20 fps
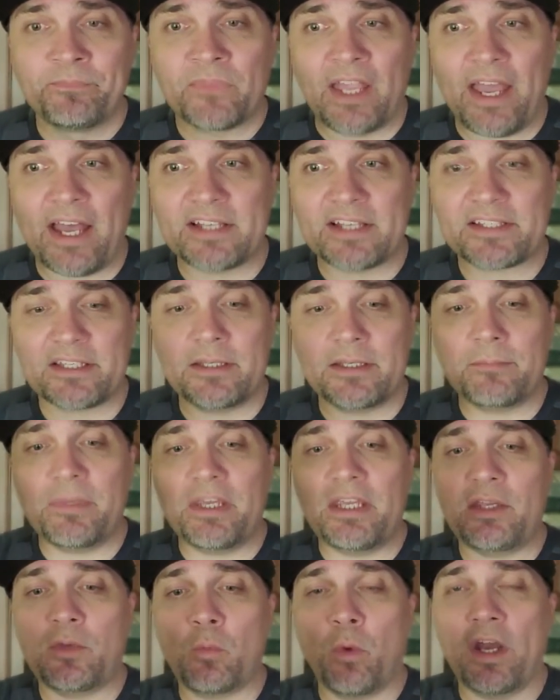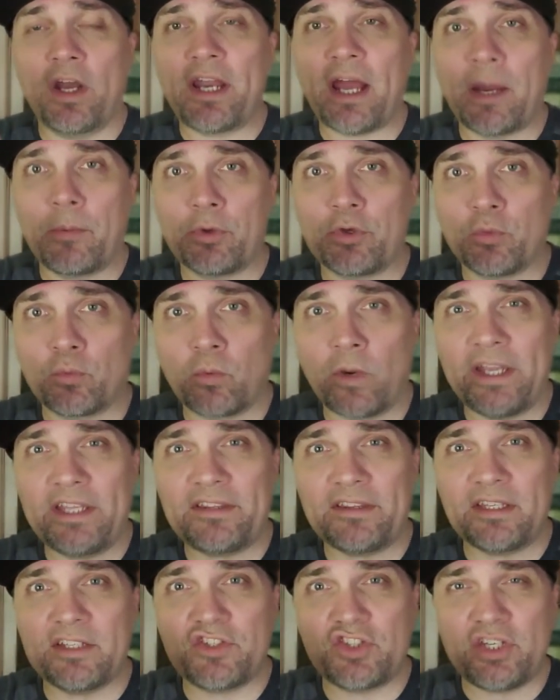asking me what I would rate
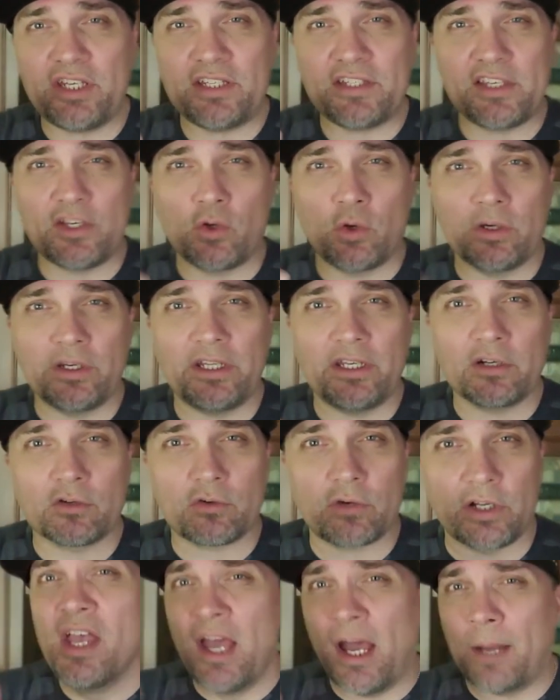the Cheesy Gordita Crunch.